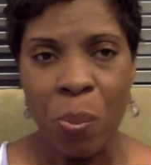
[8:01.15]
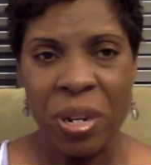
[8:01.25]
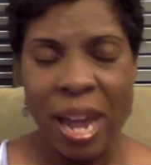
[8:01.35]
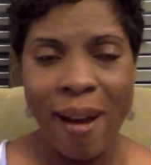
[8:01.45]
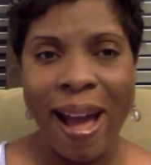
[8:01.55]

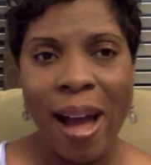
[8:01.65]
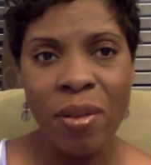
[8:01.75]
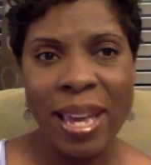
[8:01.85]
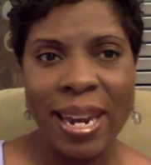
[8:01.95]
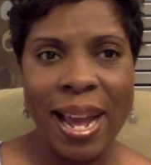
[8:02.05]
but now how
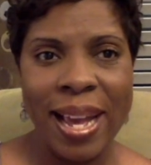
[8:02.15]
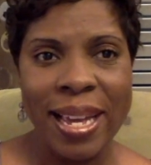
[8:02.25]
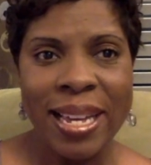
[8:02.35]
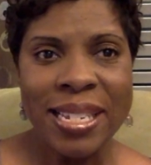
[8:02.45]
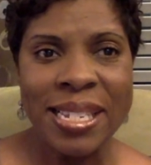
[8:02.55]
can I
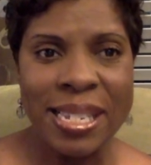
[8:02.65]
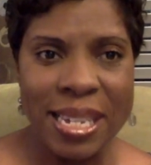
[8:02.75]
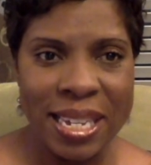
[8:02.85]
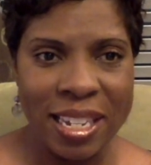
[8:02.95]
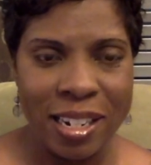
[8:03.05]
see